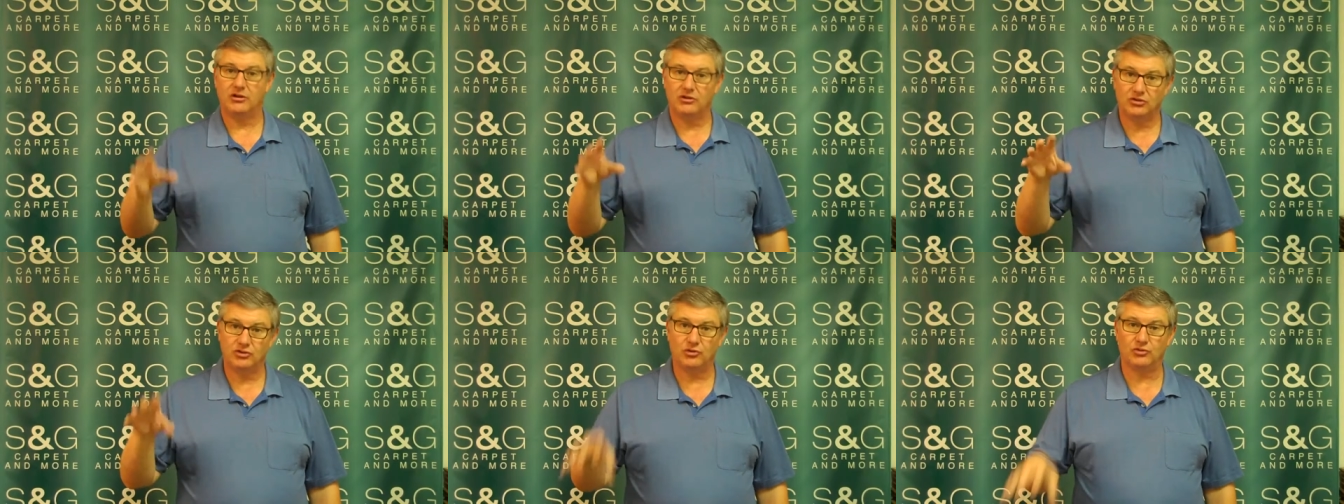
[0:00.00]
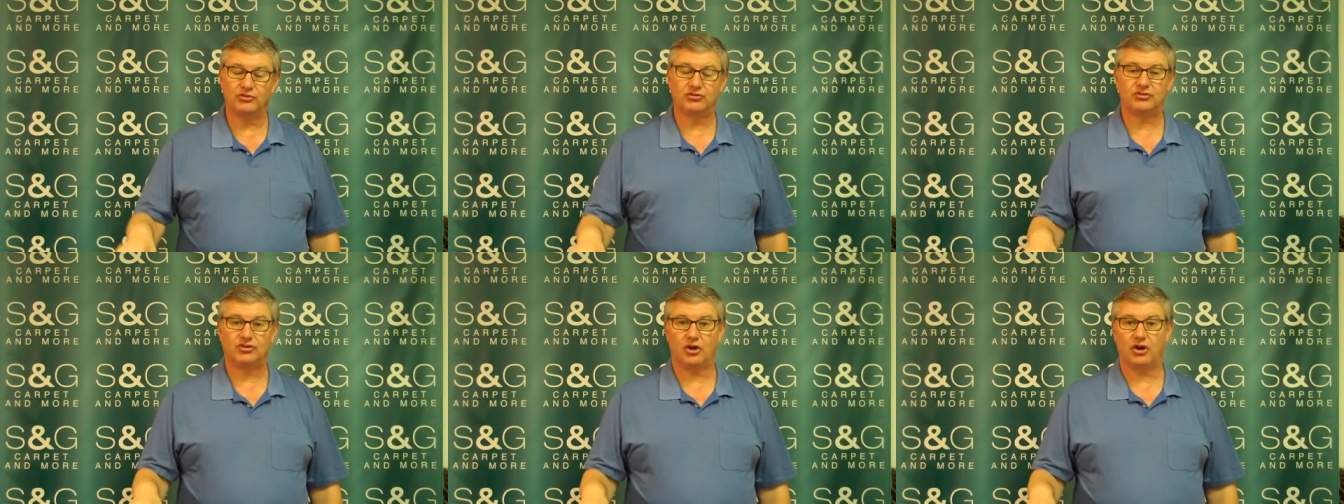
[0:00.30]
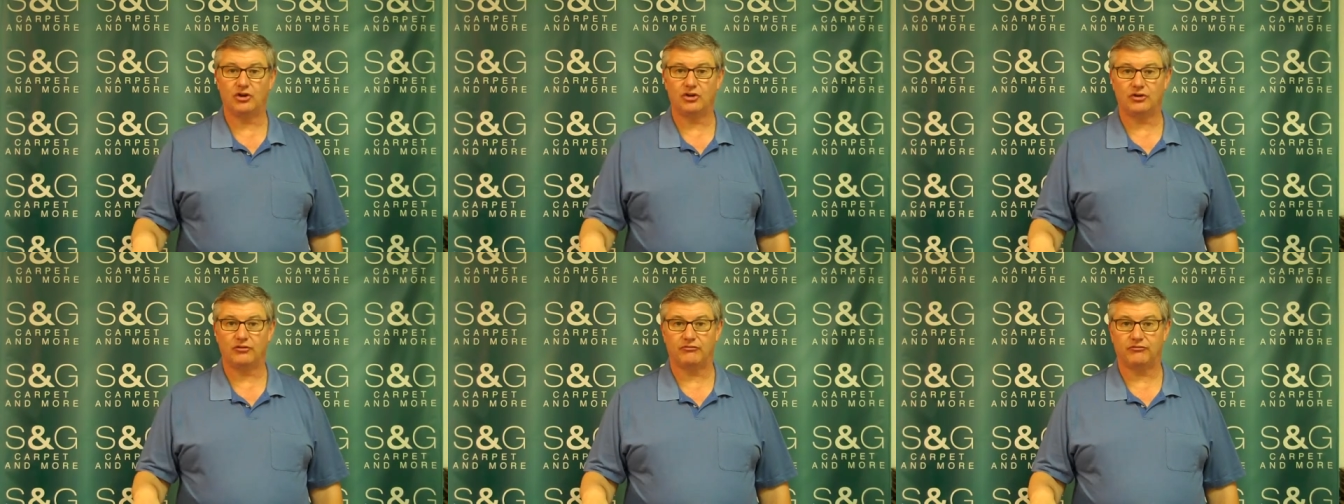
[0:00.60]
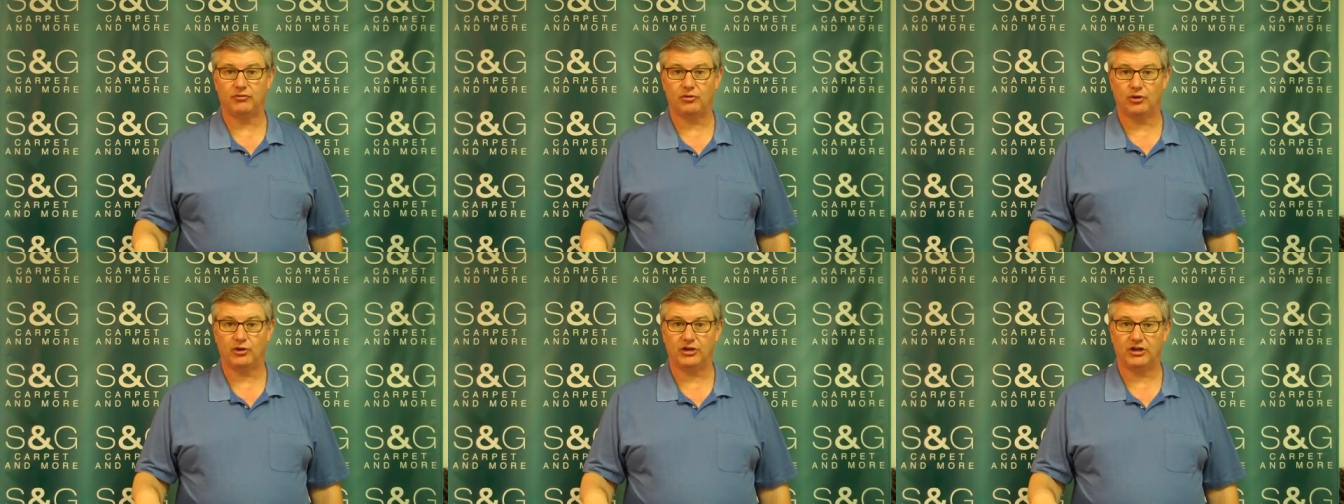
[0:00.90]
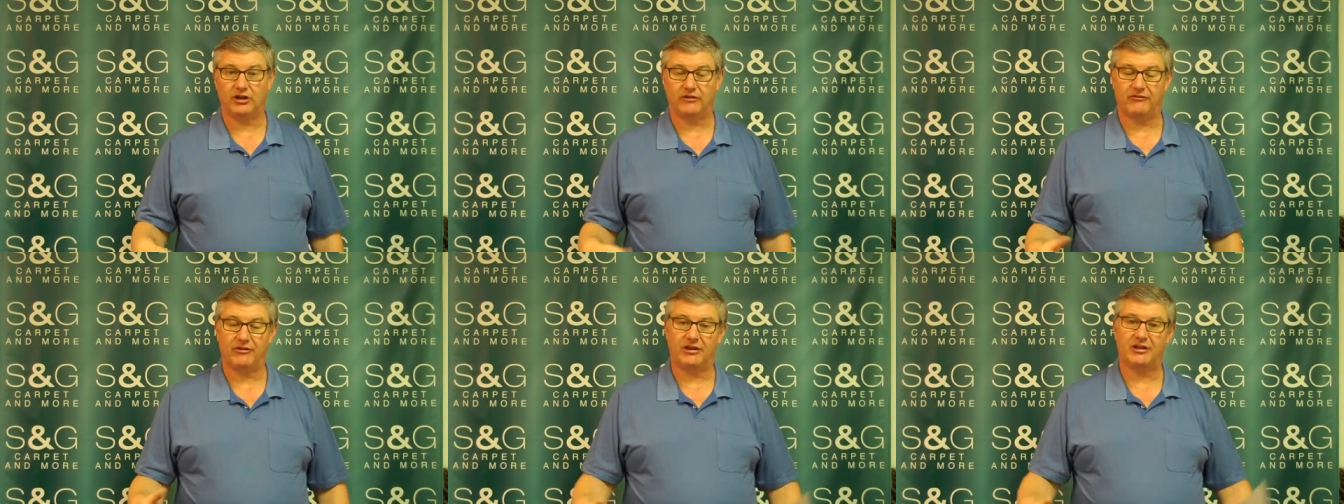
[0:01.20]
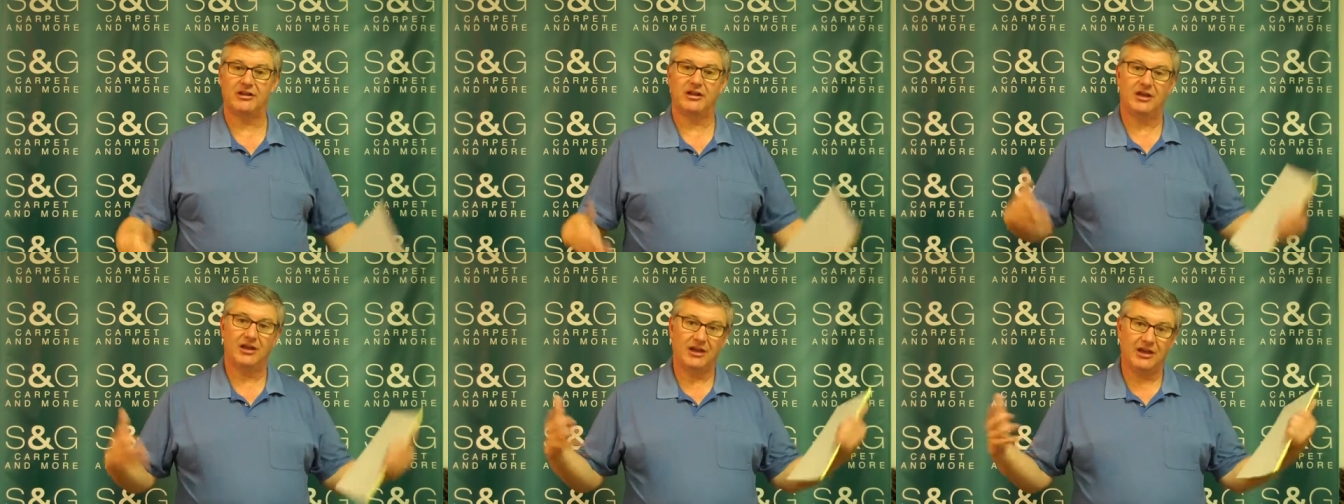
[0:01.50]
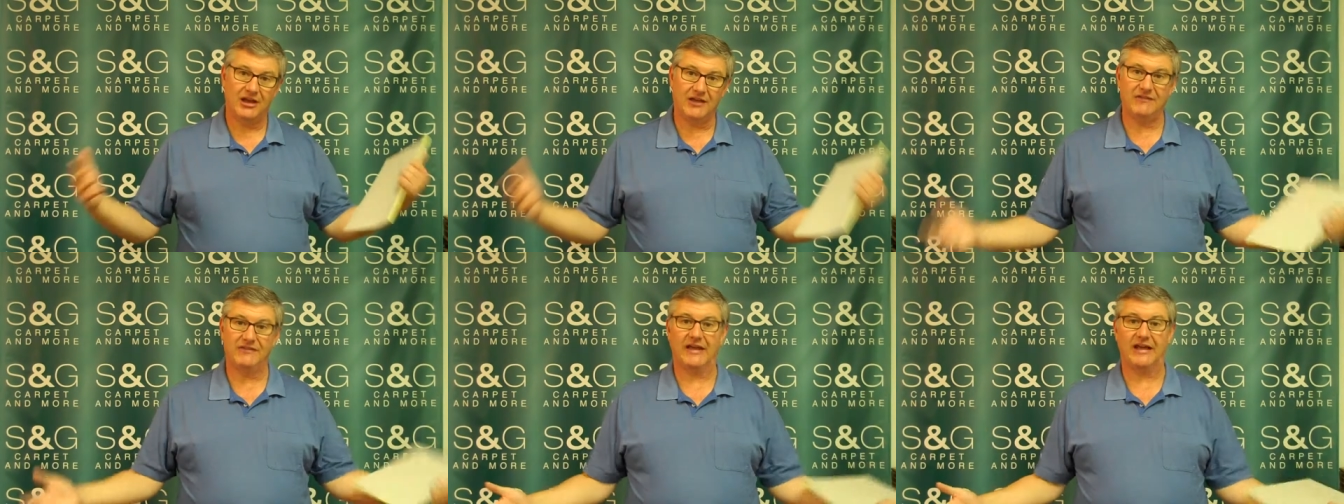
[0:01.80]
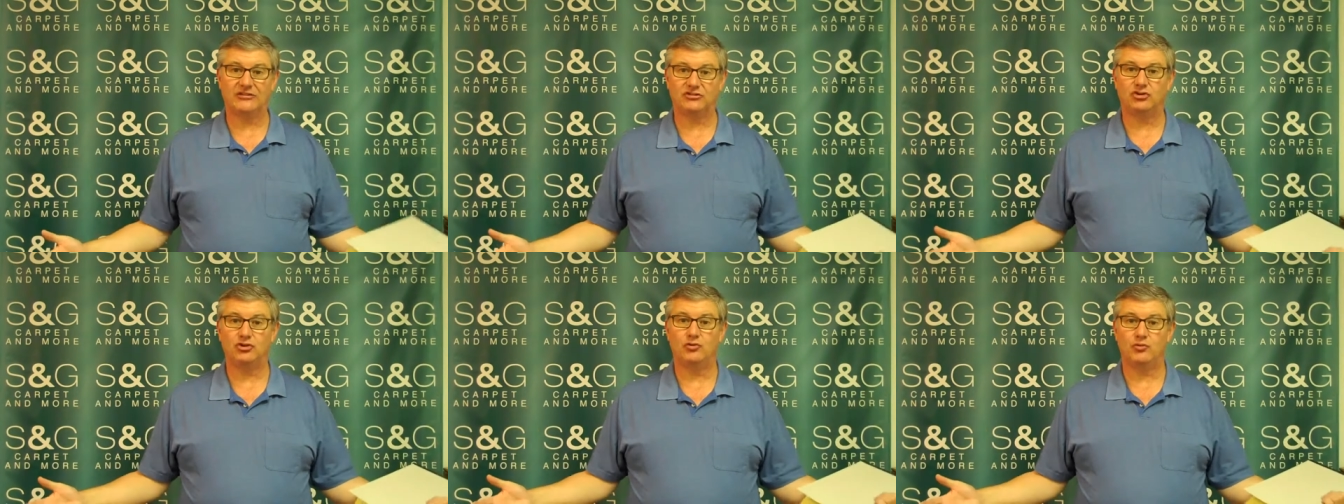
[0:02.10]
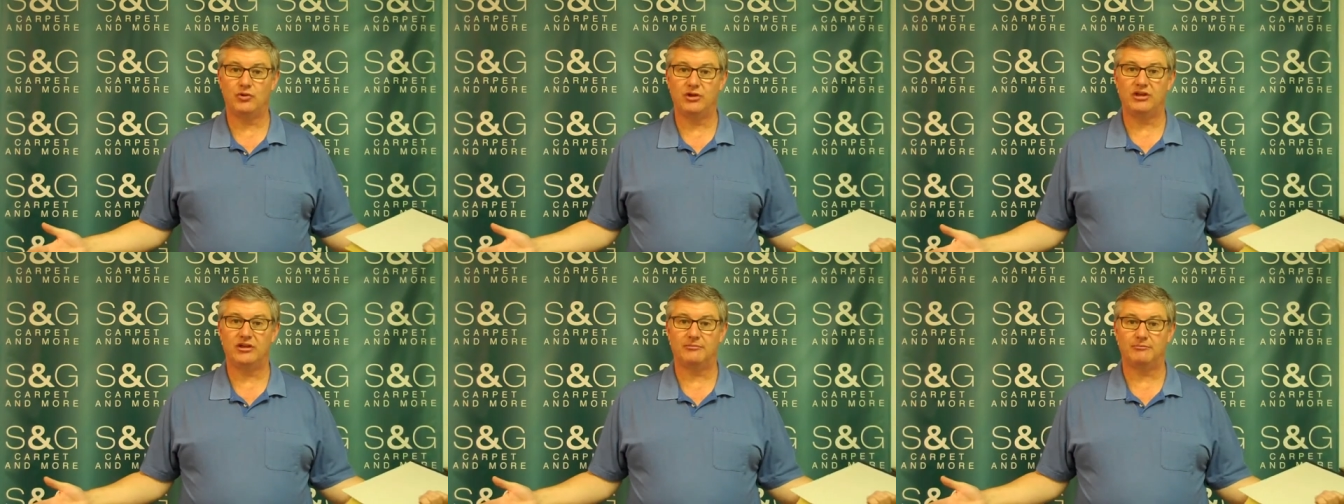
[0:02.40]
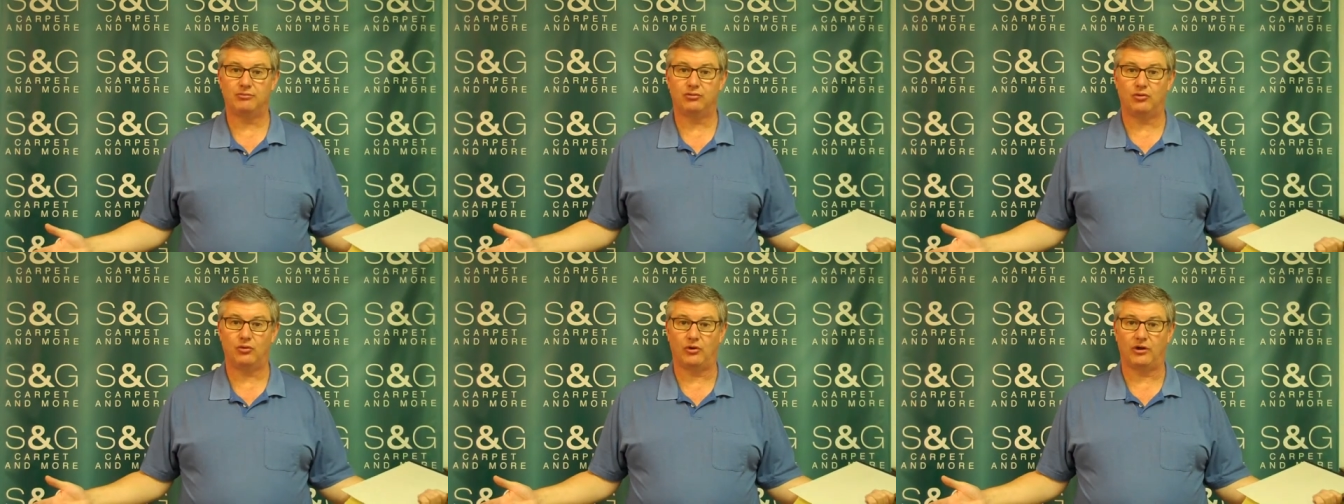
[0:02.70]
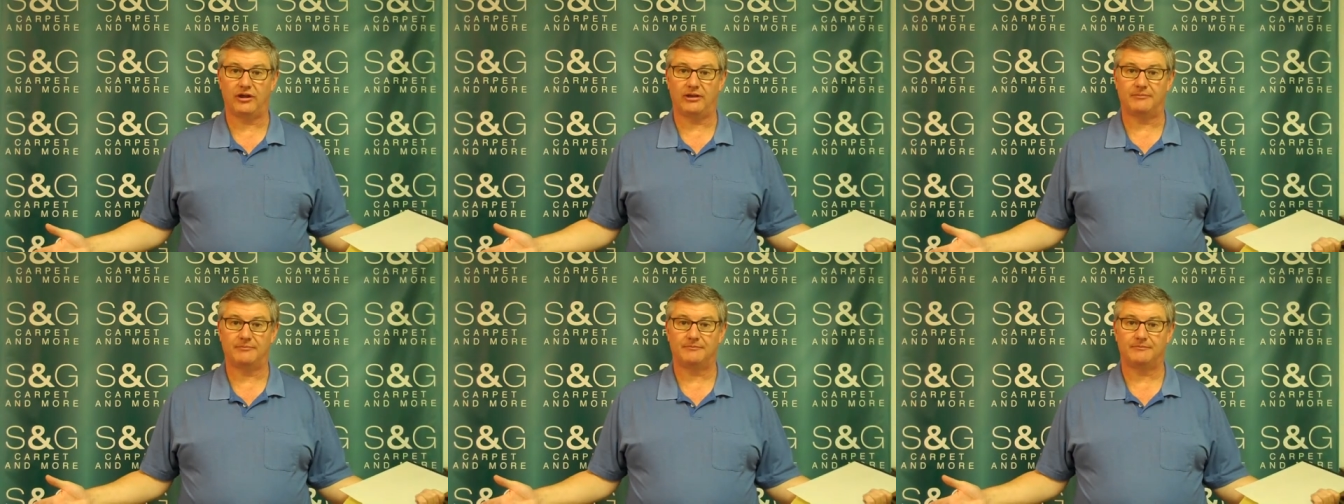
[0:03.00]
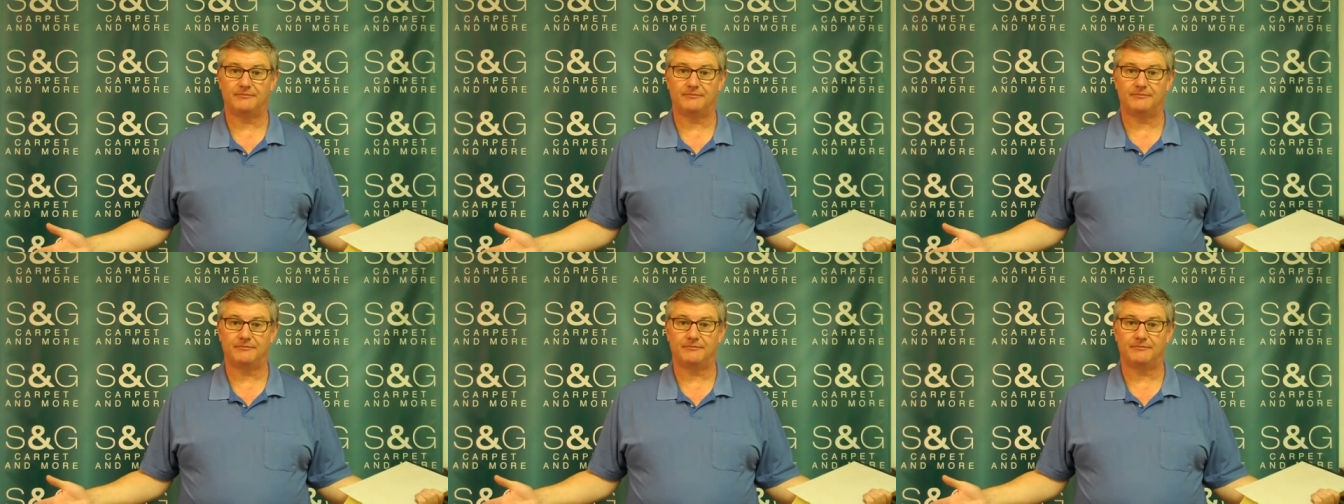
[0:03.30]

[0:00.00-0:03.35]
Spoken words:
to install your floor covering, and that's who we employ.